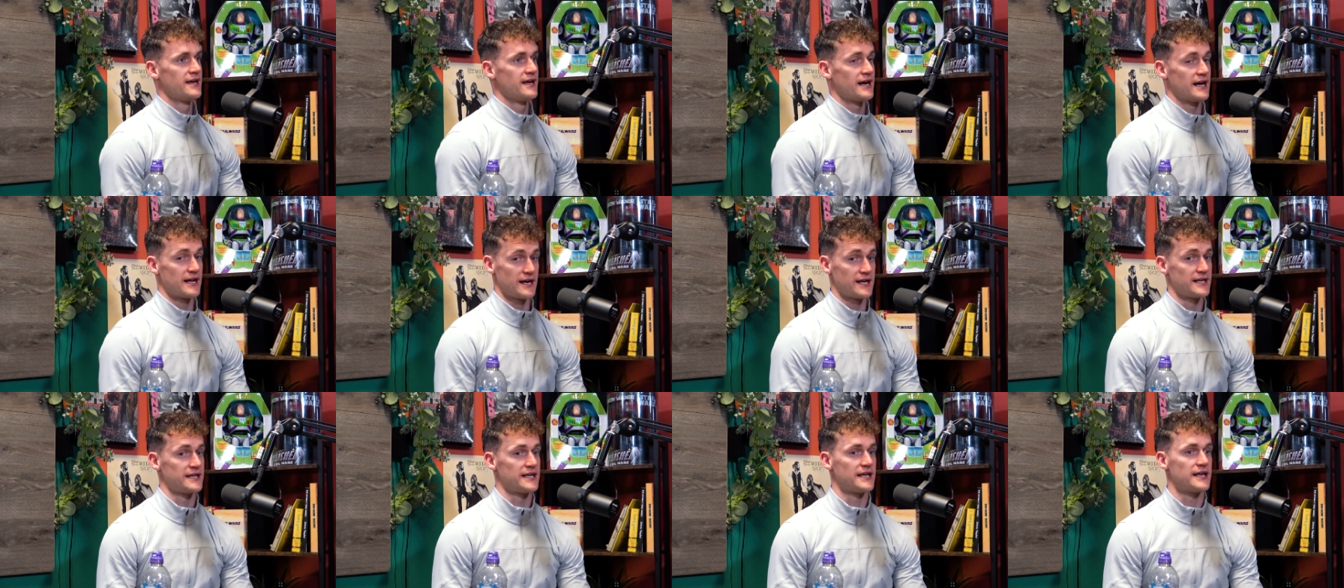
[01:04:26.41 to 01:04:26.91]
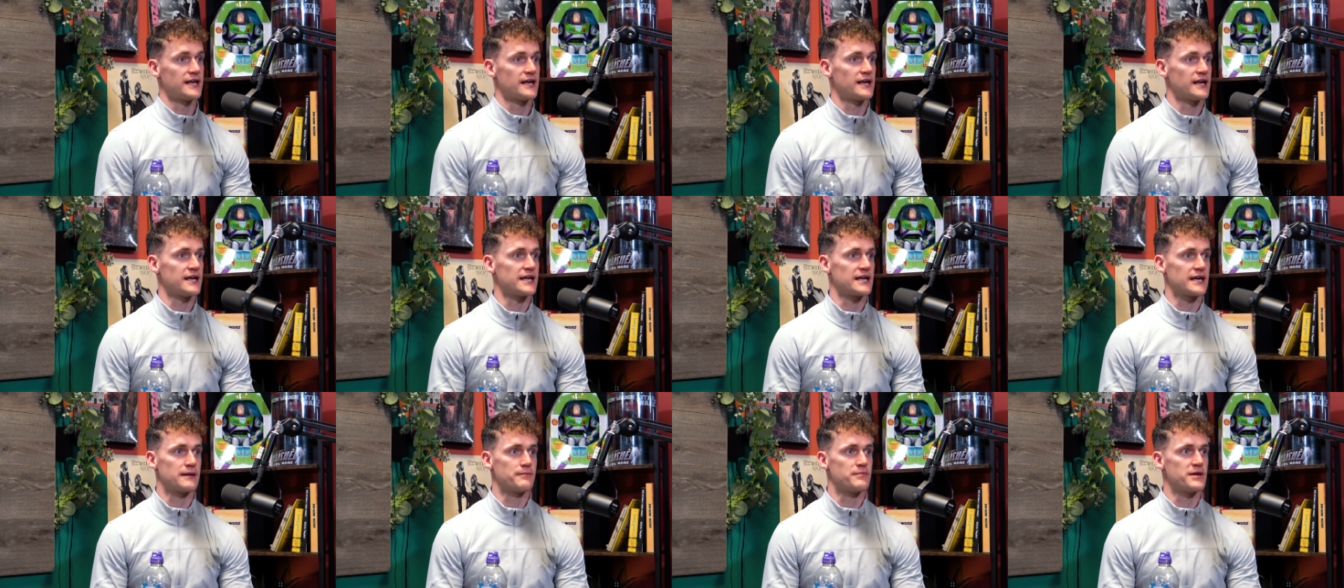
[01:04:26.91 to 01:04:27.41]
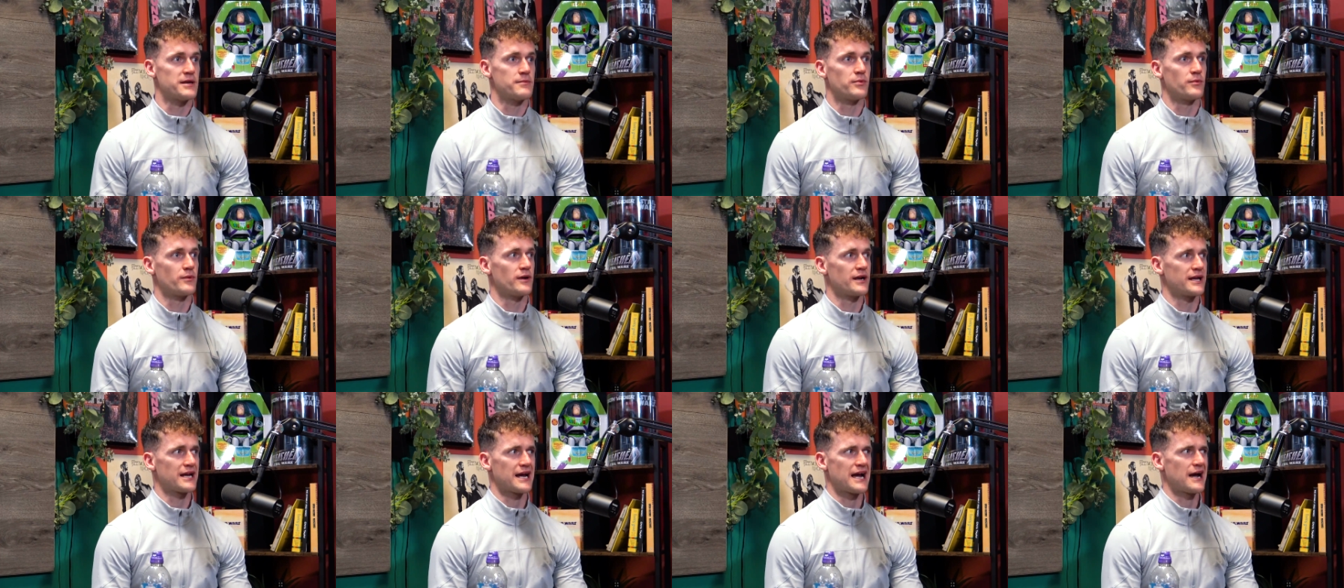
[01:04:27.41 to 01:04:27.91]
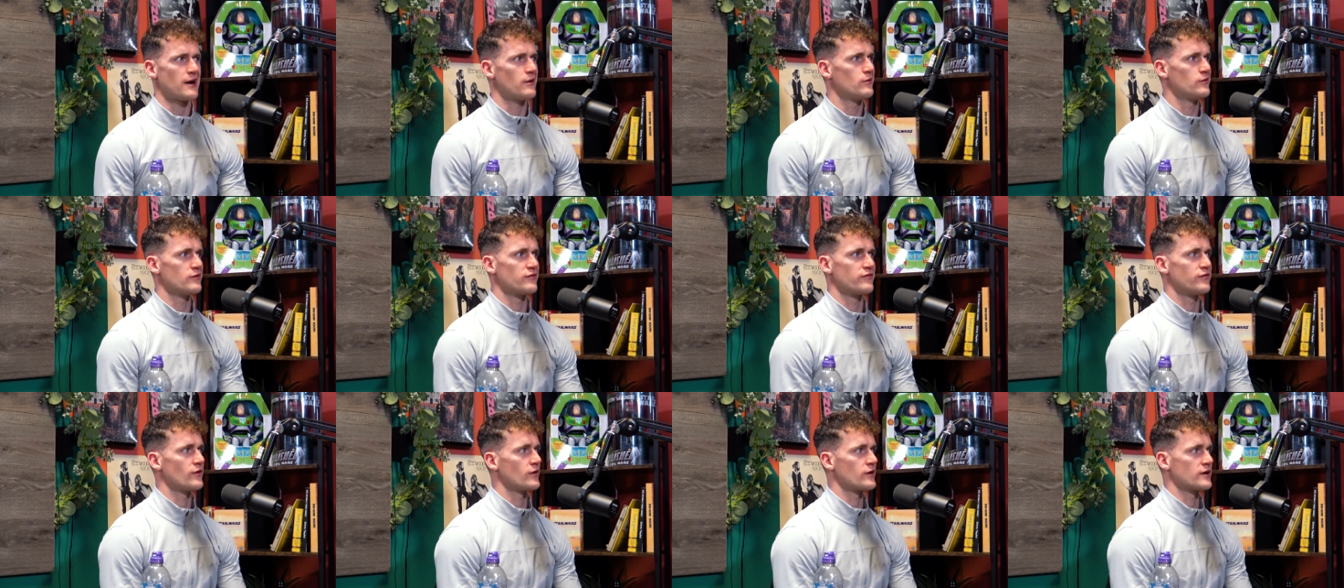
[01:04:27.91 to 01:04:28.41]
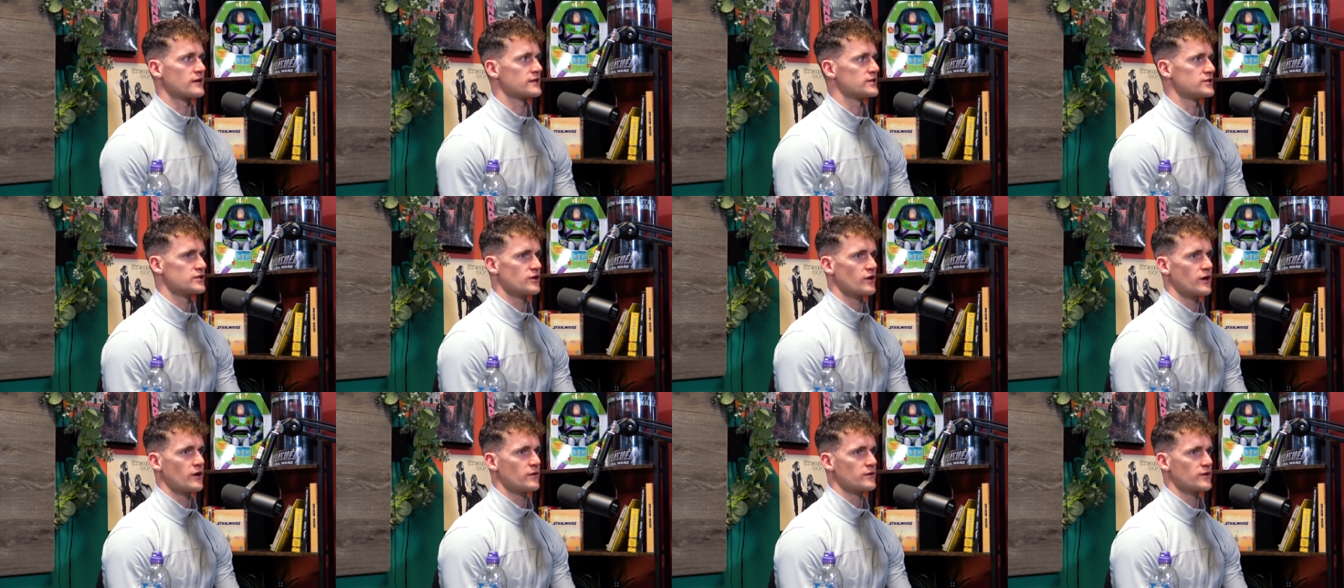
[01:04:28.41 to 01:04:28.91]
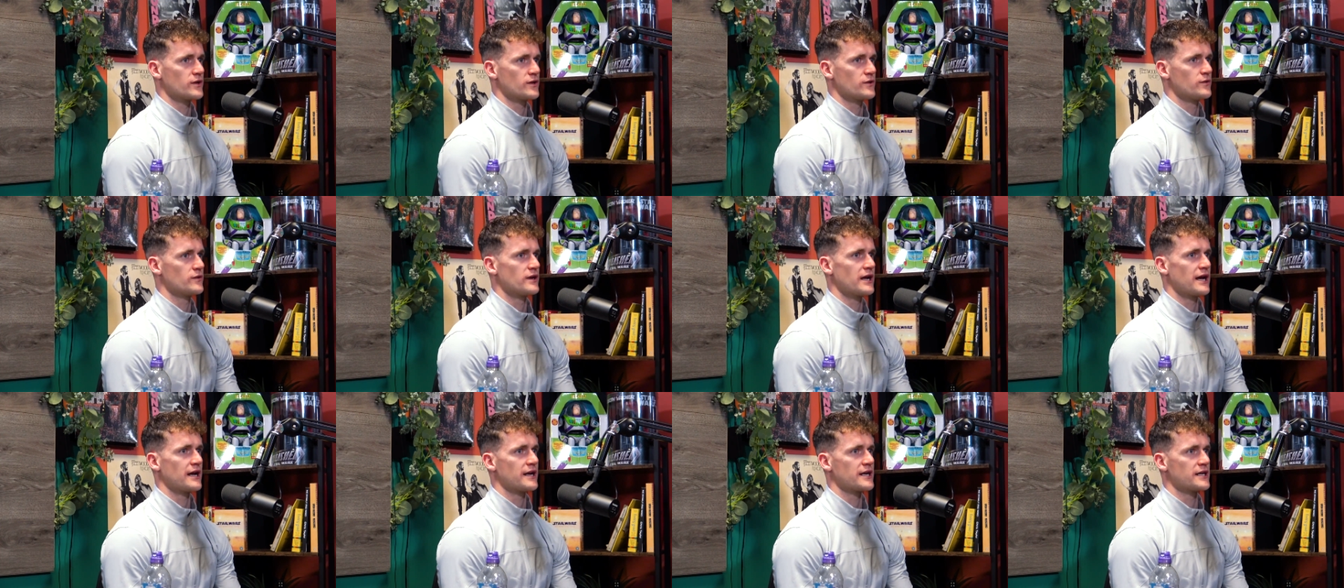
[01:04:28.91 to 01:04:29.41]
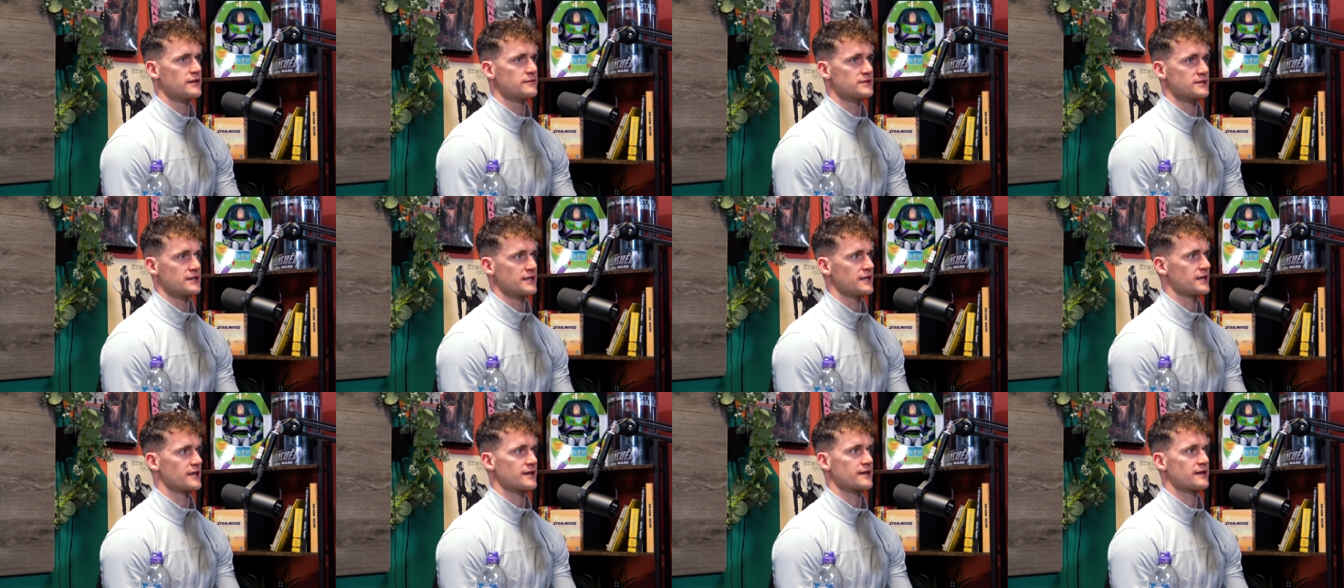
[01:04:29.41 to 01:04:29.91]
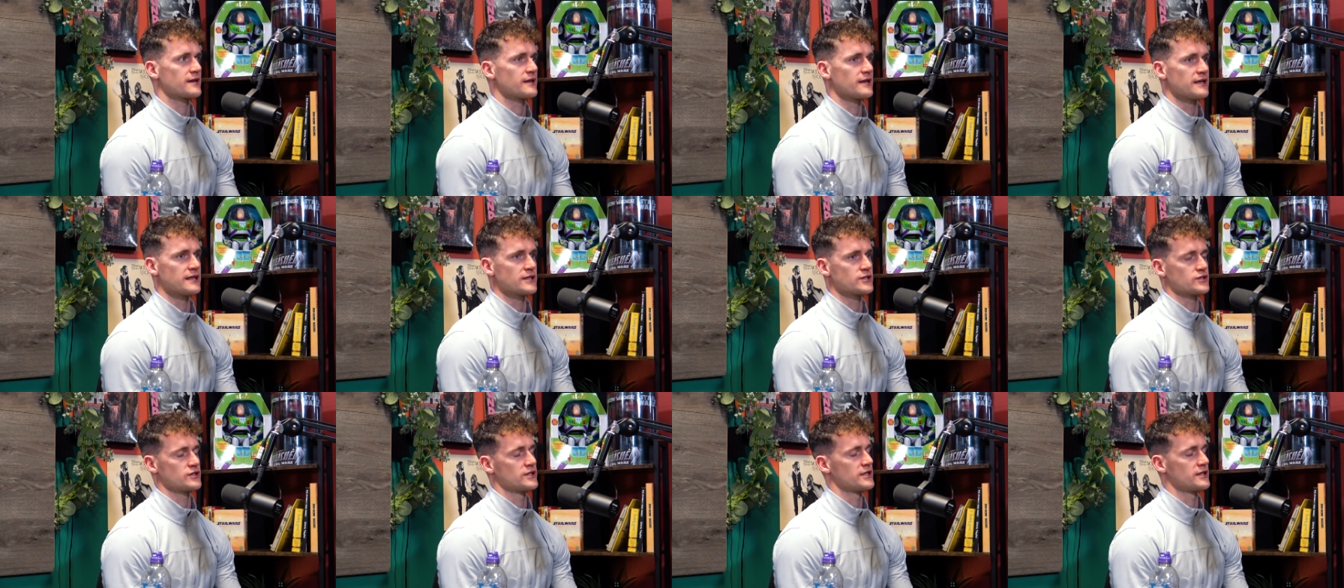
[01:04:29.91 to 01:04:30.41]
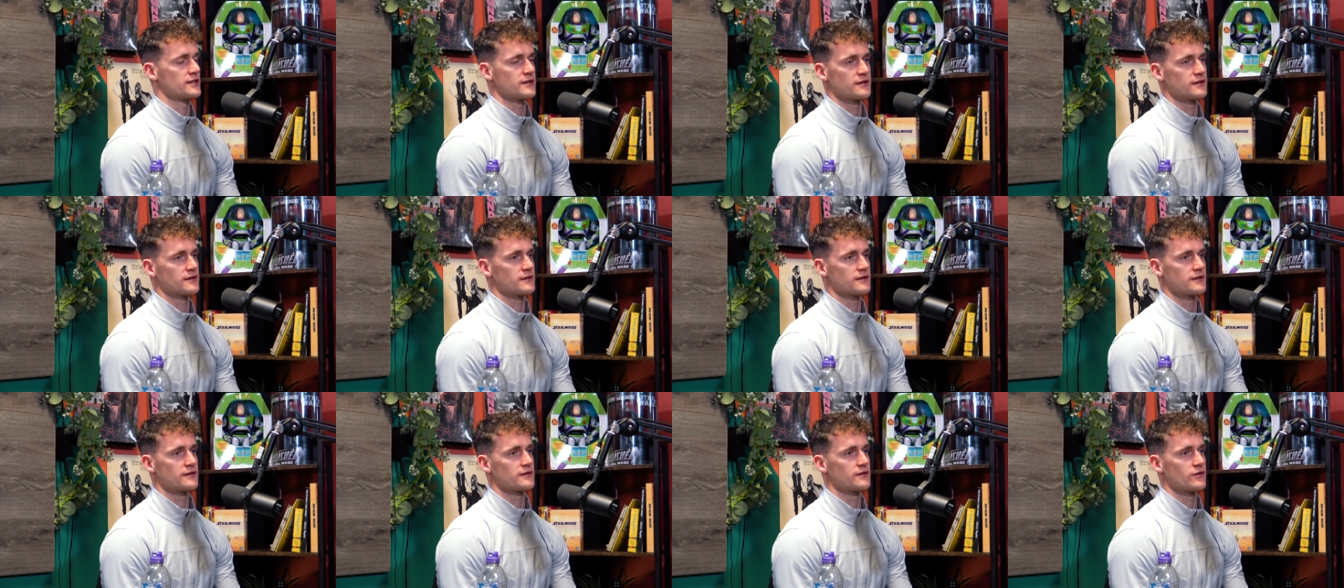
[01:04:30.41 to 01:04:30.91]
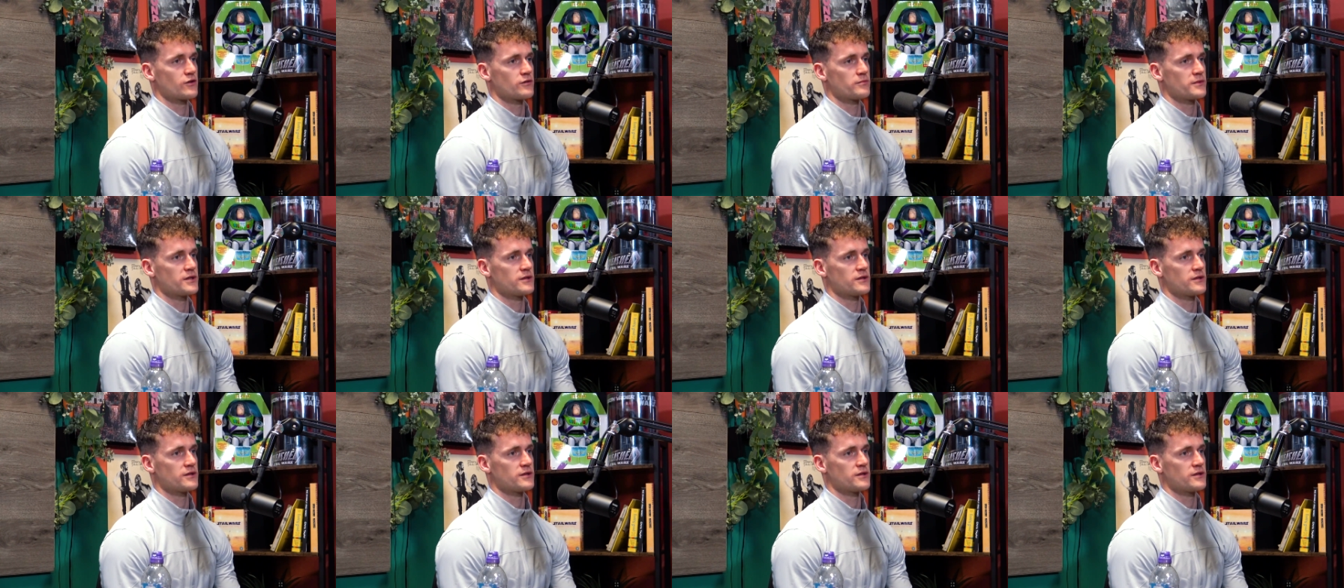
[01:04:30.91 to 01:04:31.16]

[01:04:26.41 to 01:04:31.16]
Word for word: And I did it like, and people were like, "How the fuck did you know how to do that?" And it was like, it literally took me